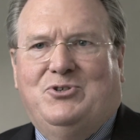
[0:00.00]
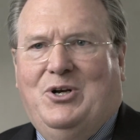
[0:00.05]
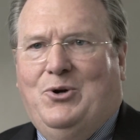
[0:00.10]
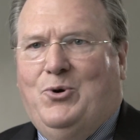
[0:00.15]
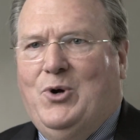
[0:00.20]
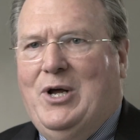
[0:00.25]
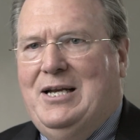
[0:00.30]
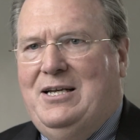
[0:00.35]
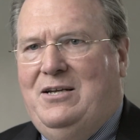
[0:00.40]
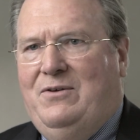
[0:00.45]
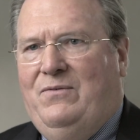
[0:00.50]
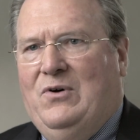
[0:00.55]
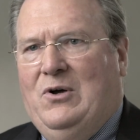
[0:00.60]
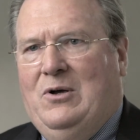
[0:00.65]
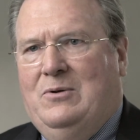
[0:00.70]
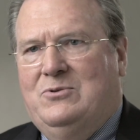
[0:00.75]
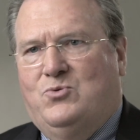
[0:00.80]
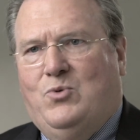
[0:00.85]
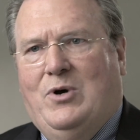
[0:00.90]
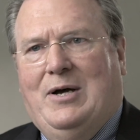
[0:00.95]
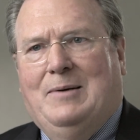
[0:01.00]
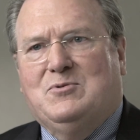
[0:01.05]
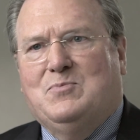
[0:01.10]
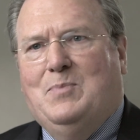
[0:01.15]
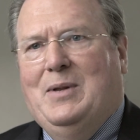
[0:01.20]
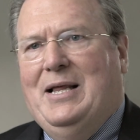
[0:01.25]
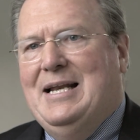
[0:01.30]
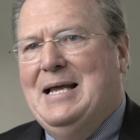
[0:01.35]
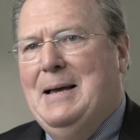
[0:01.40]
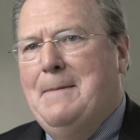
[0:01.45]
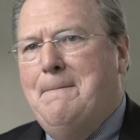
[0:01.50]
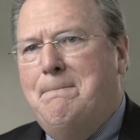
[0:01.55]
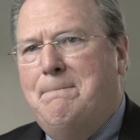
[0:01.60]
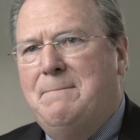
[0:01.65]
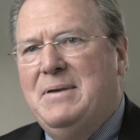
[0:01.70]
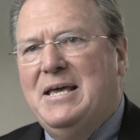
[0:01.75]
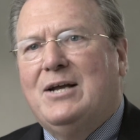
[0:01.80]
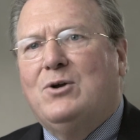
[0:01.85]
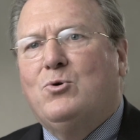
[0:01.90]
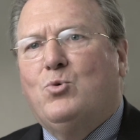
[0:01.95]
and credit default swaps played a
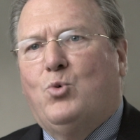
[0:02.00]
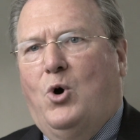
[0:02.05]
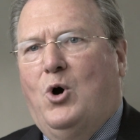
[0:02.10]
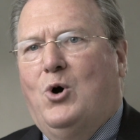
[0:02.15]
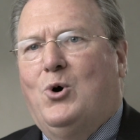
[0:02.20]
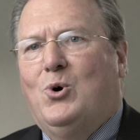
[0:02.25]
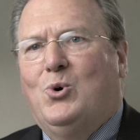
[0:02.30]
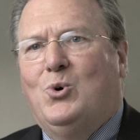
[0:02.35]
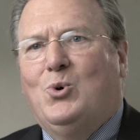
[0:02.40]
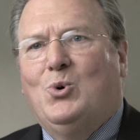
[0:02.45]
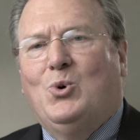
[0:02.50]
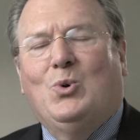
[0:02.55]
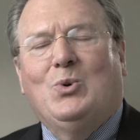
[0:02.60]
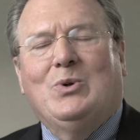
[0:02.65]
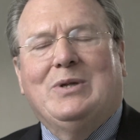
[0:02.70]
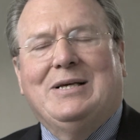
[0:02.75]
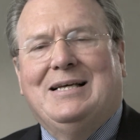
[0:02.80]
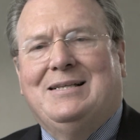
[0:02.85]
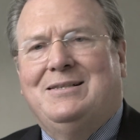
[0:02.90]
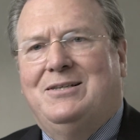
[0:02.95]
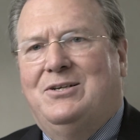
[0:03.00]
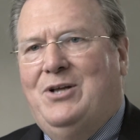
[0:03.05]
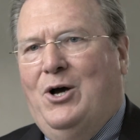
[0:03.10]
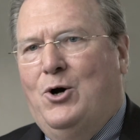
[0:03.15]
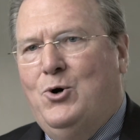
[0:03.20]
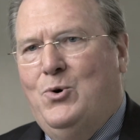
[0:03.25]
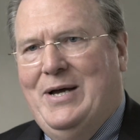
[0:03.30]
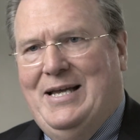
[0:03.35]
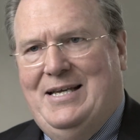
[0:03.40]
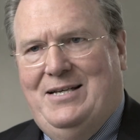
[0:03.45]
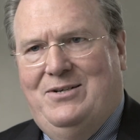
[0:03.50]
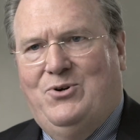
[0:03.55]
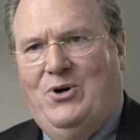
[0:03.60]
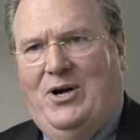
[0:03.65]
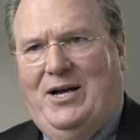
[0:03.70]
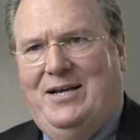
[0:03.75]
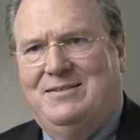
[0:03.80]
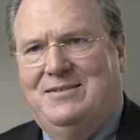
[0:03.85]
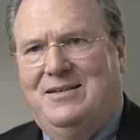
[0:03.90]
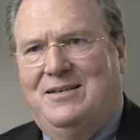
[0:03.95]
big role in the '08
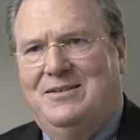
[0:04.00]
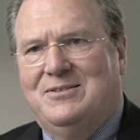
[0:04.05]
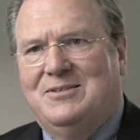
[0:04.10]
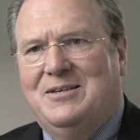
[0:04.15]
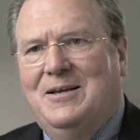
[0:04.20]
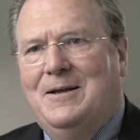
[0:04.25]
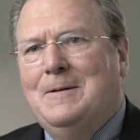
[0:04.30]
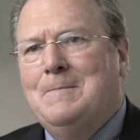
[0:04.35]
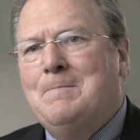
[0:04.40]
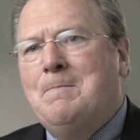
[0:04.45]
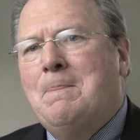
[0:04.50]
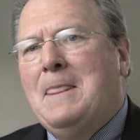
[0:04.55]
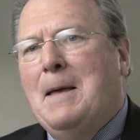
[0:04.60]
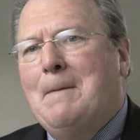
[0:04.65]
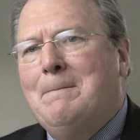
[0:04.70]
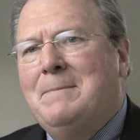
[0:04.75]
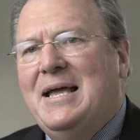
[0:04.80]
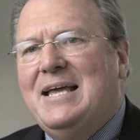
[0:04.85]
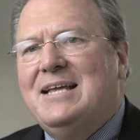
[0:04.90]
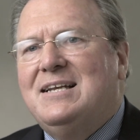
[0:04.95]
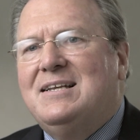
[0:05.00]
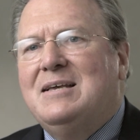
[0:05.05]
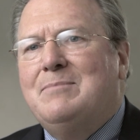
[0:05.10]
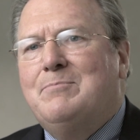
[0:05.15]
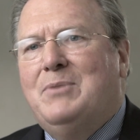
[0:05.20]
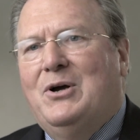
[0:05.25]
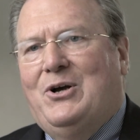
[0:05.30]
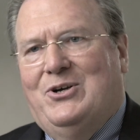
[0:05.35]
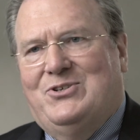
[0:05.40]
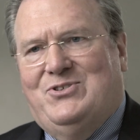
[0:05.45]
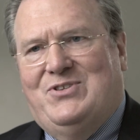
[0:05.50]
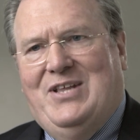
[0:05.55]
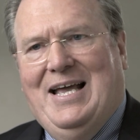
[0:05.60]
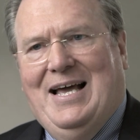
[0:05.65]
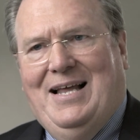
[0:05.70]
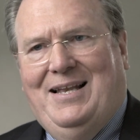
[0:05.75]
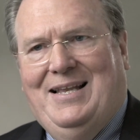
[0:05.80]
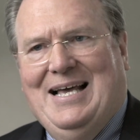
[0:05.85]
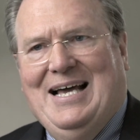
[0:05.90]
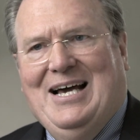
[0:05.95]
crisis, mainly because they
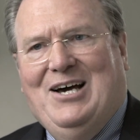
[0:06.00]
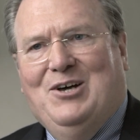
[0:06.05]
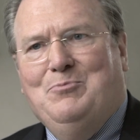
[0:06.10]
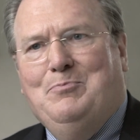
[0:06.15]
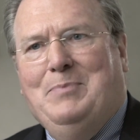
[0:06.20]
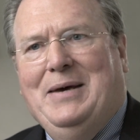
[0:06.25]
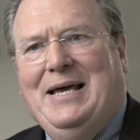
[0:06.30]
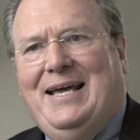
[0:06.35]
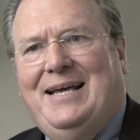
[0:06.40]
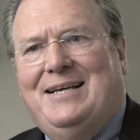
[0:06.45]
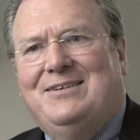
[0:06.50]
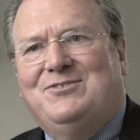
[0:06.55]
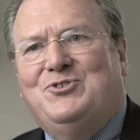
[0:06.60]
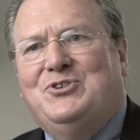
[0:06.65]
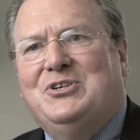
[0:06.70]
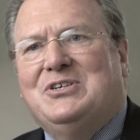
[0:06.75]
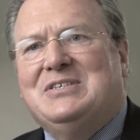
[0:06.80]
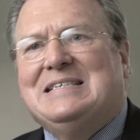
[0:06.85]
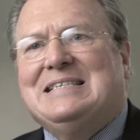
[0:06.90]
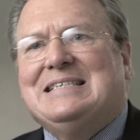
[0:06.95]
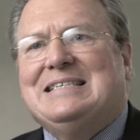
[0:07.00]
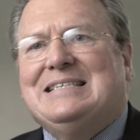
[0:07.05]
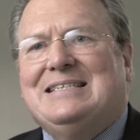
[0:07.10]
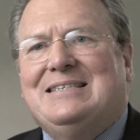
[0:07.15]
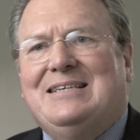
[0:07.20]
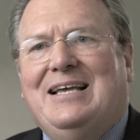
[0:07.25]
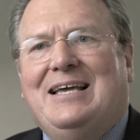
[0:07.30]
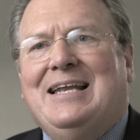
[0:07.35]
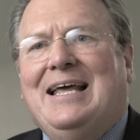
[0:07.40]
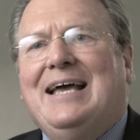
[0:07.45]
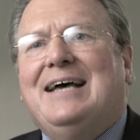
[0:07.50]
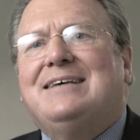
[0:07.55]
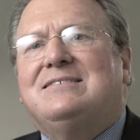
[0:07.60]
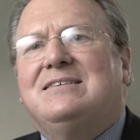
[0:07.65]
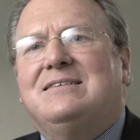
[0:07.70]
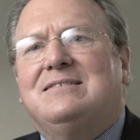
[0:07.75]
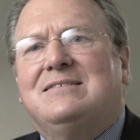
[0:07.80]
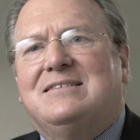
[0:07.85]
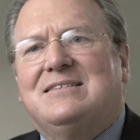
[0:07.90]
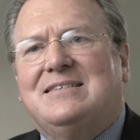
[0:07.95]
allowed banks to, in
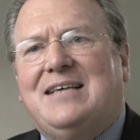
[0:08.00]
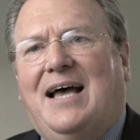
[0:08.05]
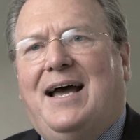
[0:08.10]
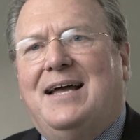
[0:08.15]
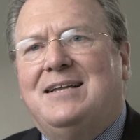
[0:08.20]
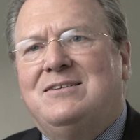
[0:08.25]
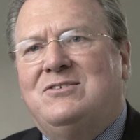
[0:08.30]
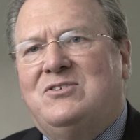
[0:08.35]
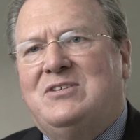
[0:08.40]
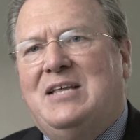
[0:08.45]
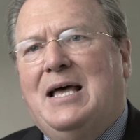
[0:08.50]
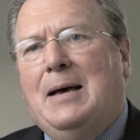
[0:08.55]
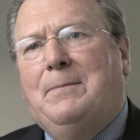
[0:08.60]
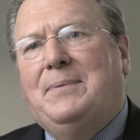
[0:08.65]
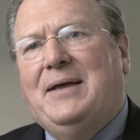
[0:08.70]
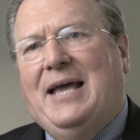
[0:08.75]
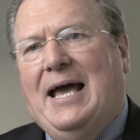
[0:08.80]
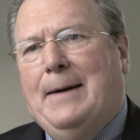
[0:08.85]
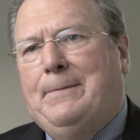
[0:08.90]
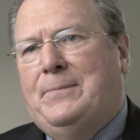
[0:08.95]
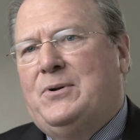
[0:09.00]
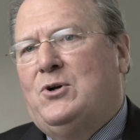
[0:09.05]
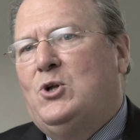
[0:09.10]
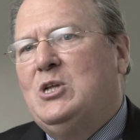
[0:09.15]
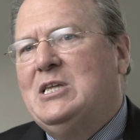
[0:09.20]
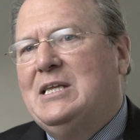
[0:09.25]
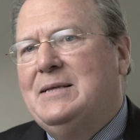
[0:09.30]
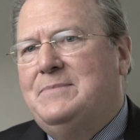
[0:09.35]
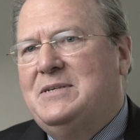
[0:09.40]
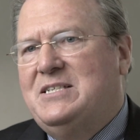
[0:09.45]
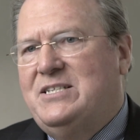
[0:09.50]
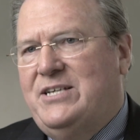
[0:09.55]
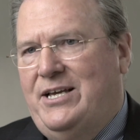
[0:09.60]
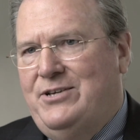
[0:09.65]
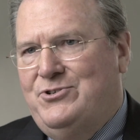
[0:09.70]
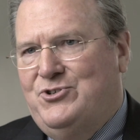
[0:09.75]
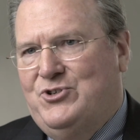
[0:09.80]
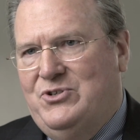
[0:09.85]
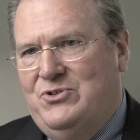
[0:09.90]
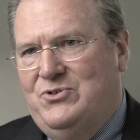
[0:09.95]
essence, sidestep capital
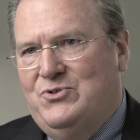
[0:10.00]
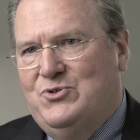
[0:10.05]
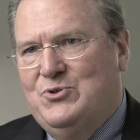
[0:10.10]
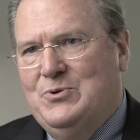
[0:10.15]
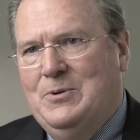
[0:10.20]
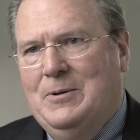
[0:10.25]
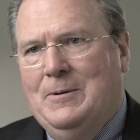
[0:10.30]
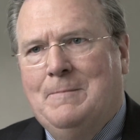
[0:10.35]
limitations.